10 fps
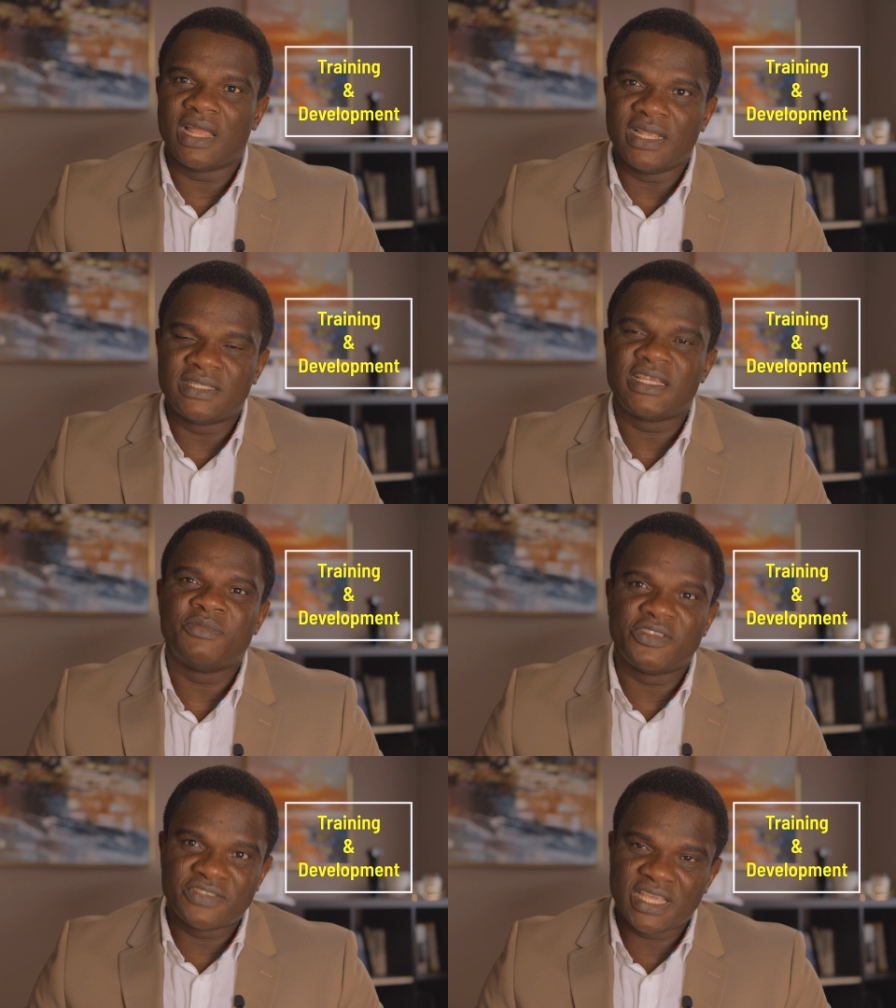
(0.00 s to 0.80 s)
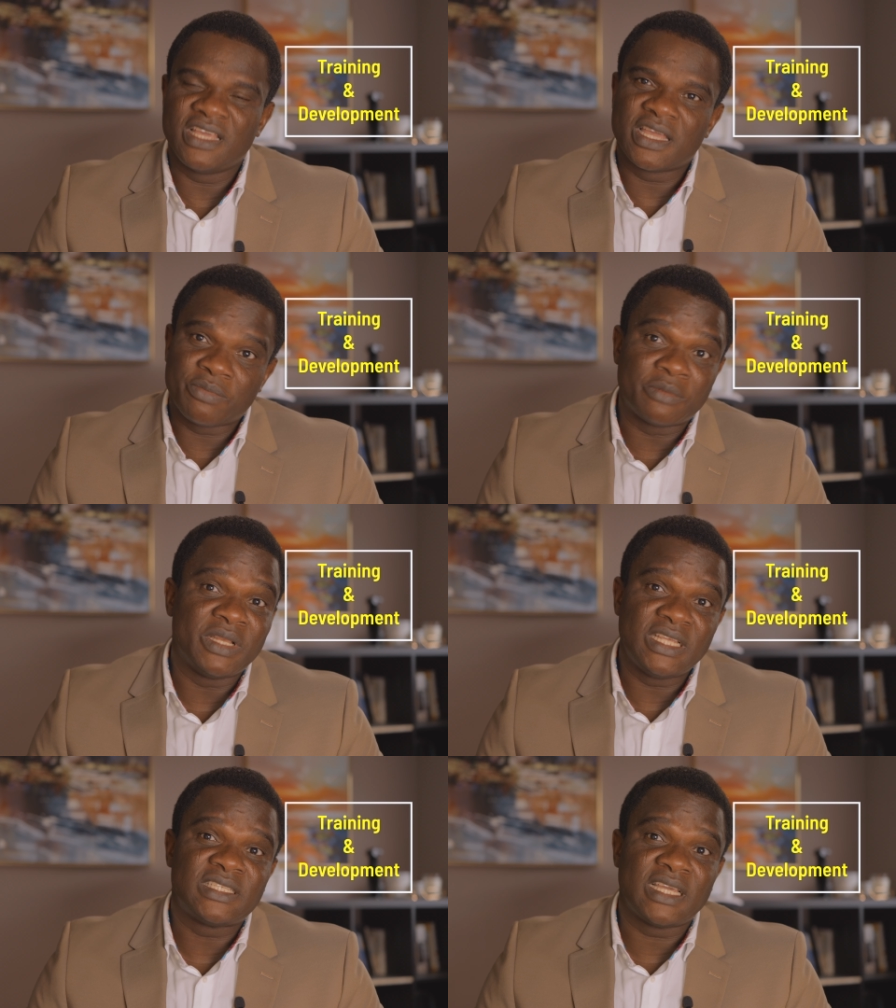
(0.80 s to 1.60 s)
in terms of skill
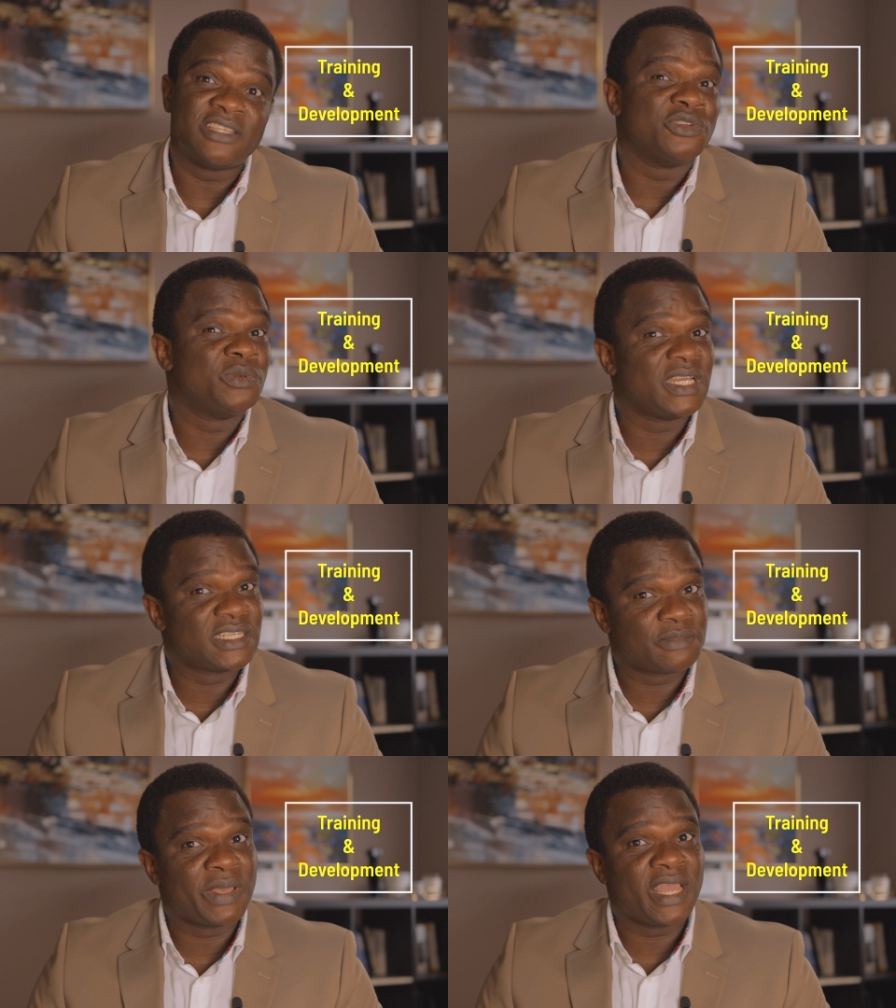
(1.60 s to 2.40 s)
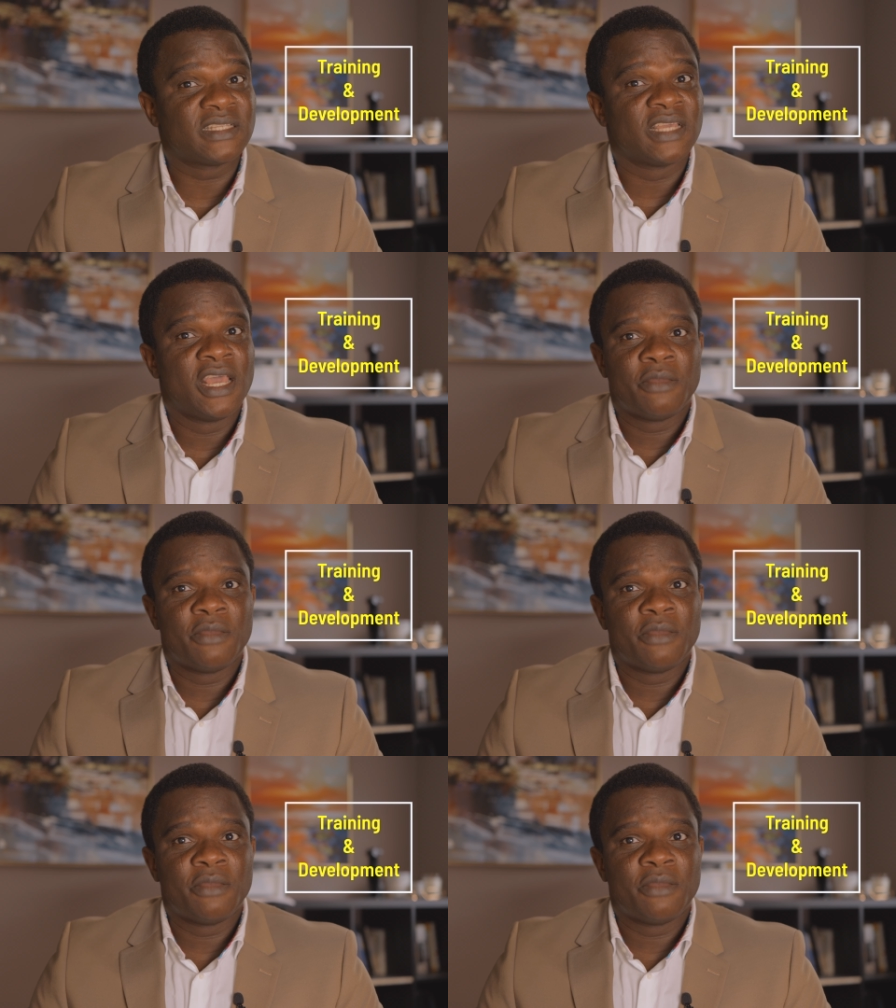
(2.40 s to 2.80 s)
capability as you would expect